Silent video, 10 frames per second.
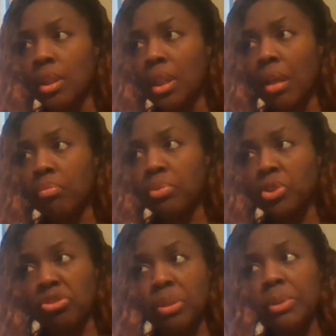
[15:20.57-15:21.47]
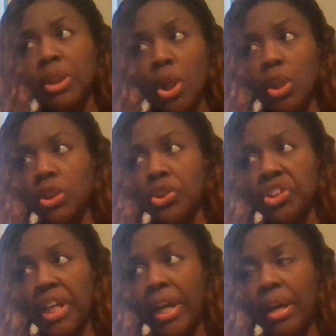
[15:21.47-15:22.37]
that prescription costs are
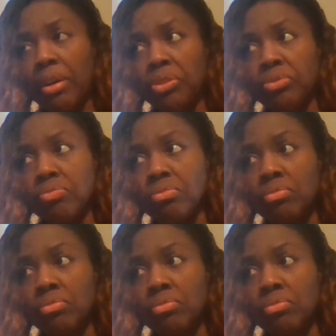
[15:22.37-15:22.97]
down,